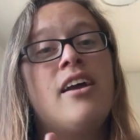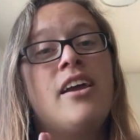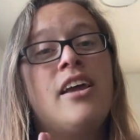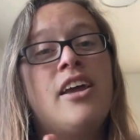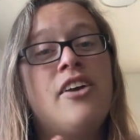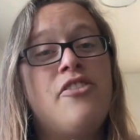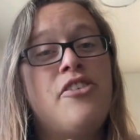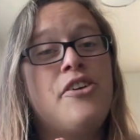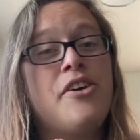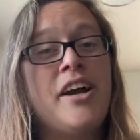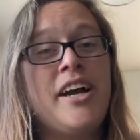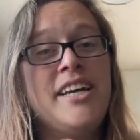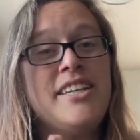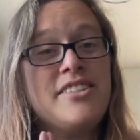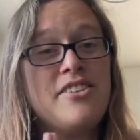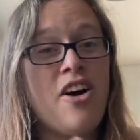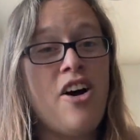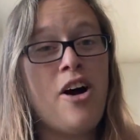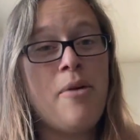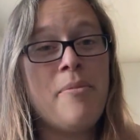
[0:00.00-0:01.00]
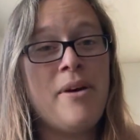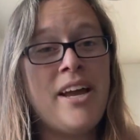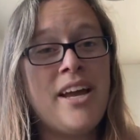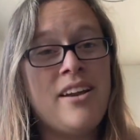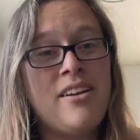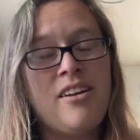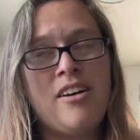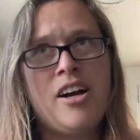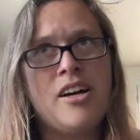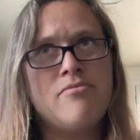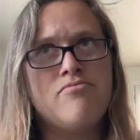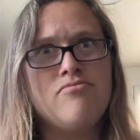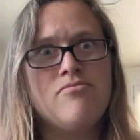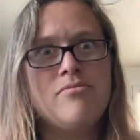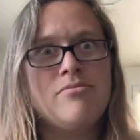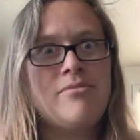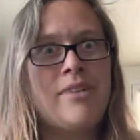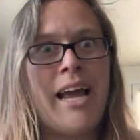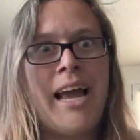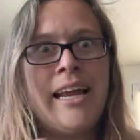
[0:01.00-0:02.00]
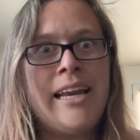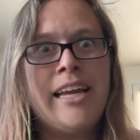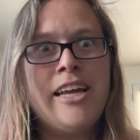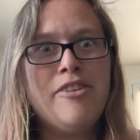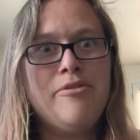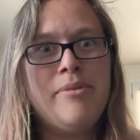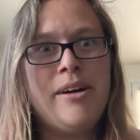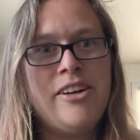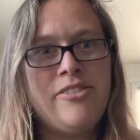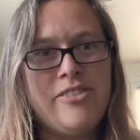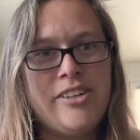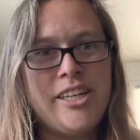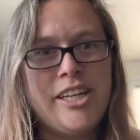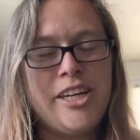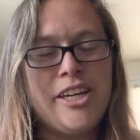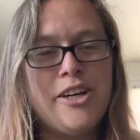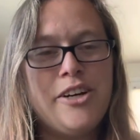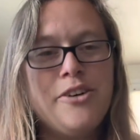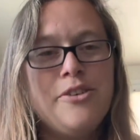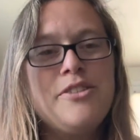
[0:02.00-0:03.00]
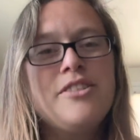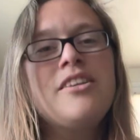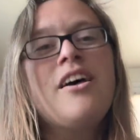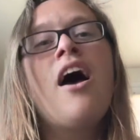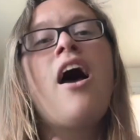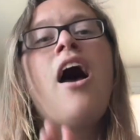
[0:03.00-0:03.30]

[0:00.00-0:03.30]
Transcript: if you guys comment on any of my videos,